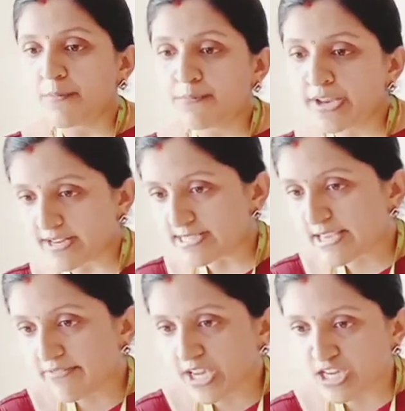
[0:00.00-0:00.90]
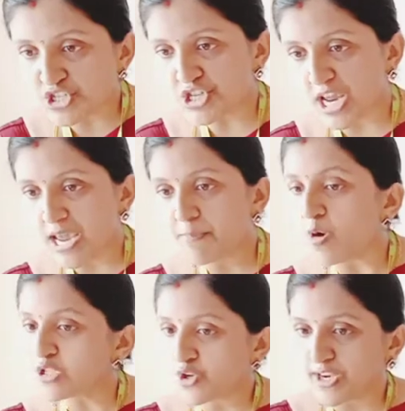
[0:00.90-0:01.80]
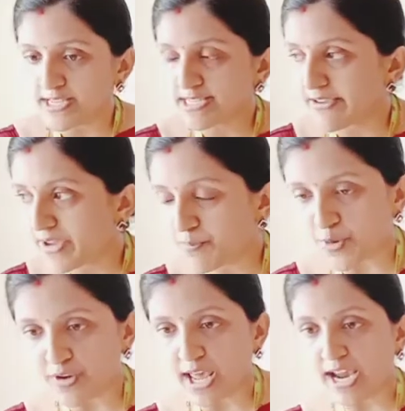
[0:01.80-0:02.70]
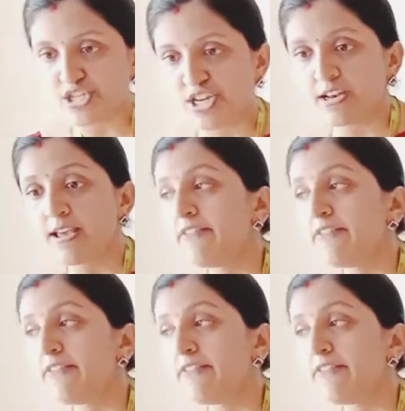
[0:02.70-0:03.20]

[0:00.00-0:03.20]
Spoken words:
it is giving a shape, also it is giving protection.